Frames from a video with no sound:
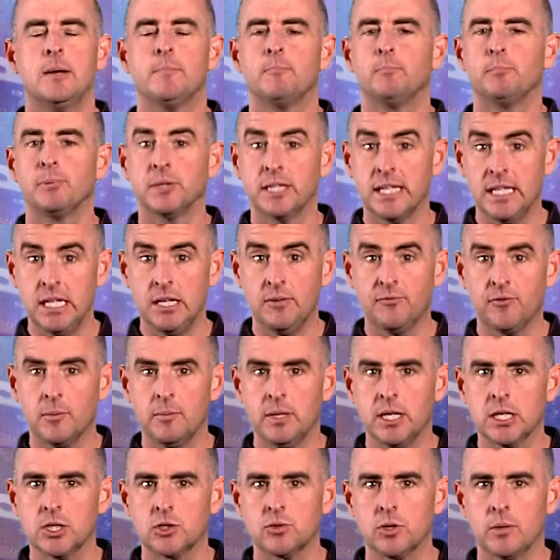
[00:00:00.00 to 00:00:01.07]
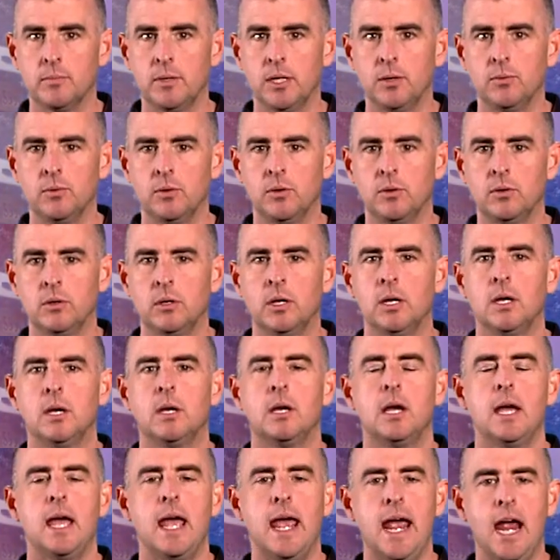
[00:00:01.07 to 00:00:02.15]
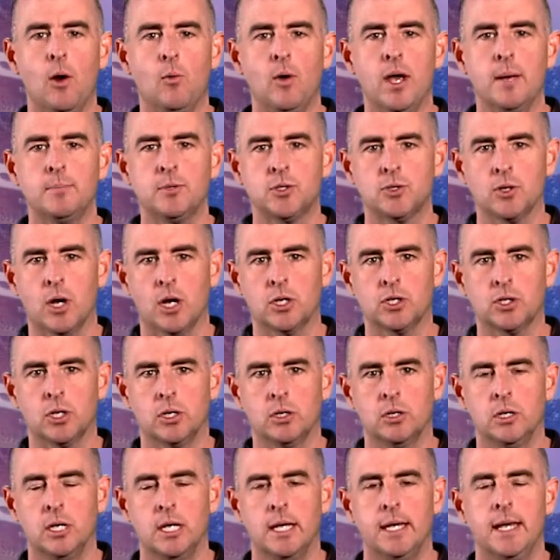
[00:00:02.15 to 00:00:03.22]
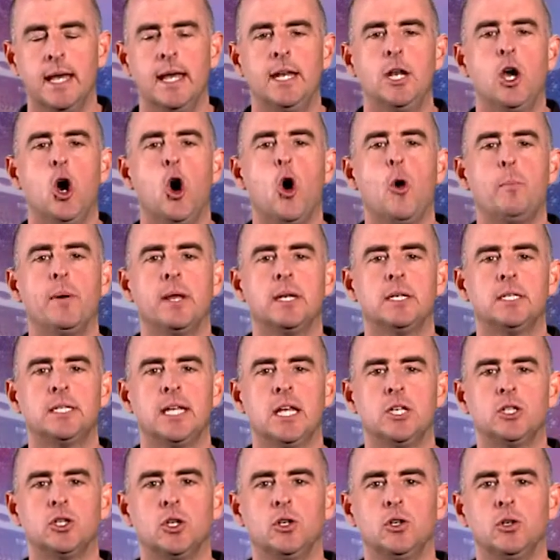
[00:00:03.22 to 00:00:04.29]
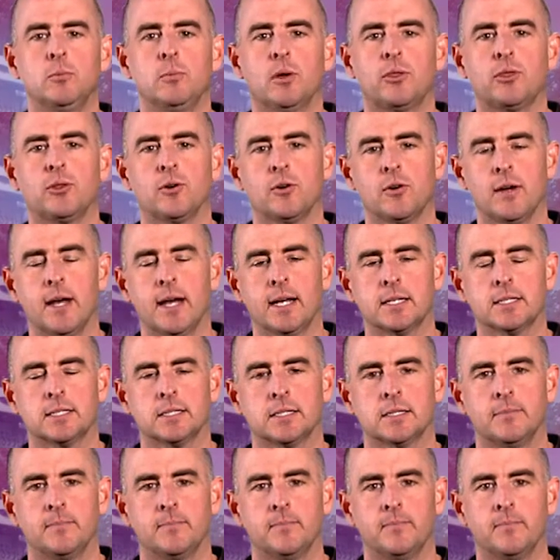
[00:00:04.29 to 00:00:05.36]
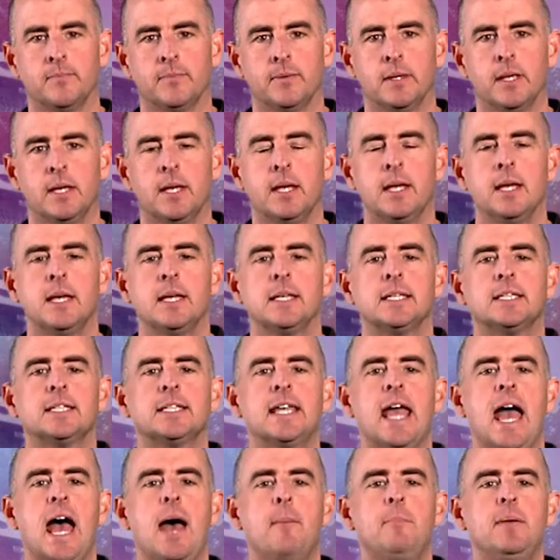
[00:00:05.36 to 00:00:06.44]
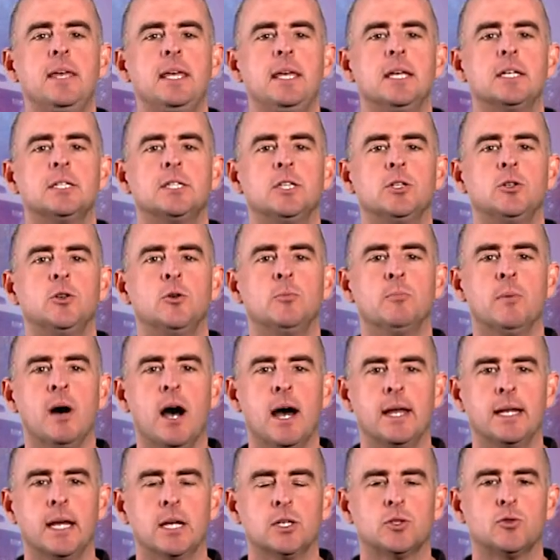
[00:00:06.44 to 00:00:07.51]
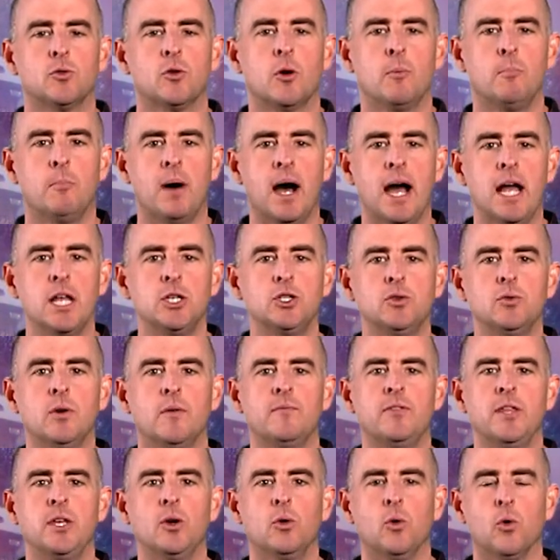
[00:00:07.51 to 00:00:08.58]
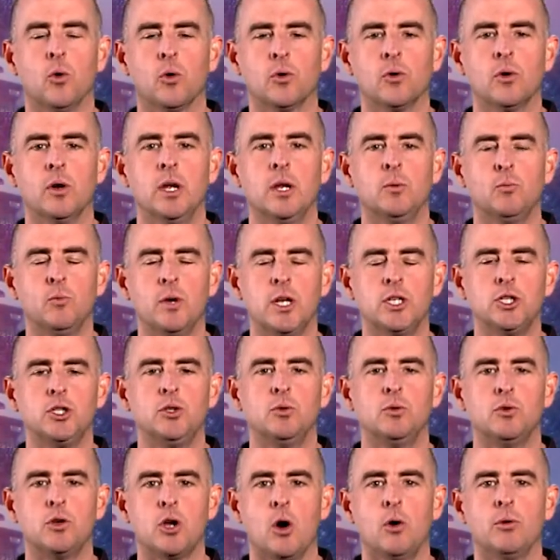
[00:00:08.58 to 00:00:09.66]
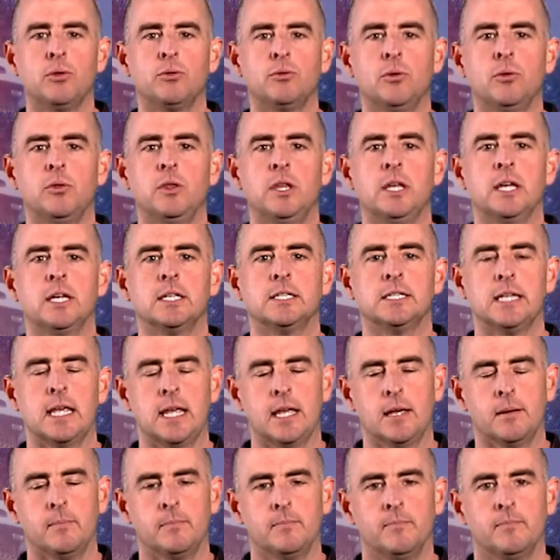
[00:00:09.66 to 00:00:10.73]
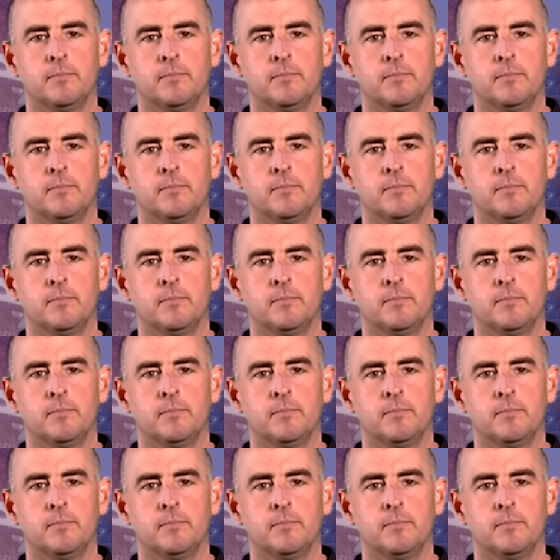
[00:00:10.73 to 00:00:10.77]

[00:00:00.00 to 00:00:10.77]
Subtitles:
bleeding from an extremity wound, airway obstruction, and open tension pneumothorax. SCAB-E is the mnemonic to remind you of the order in which you go through the exam: